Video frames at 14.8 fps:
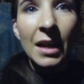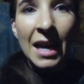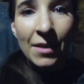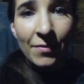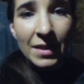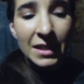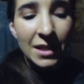
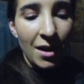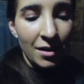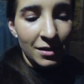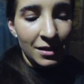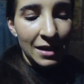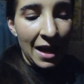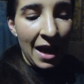If it
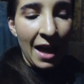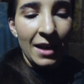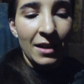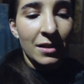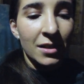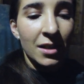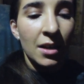does,
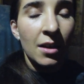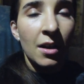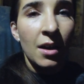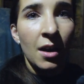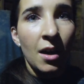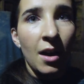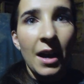and
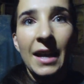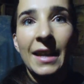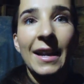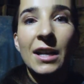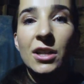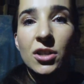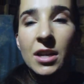I
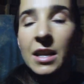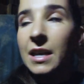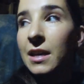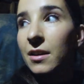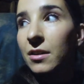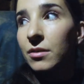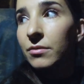can
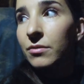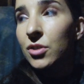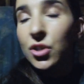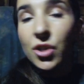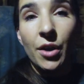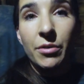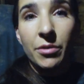actually
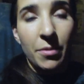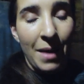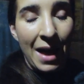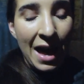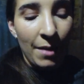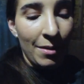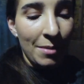show you
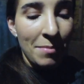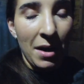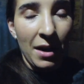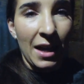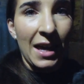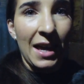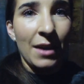how I'm
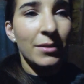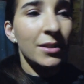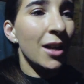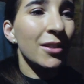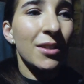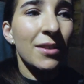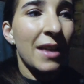mucking out,
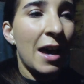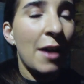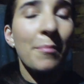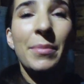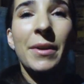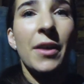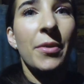I'll do
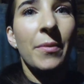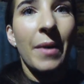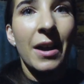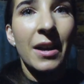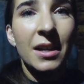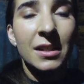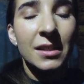that, but
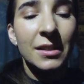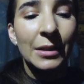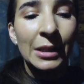otherwise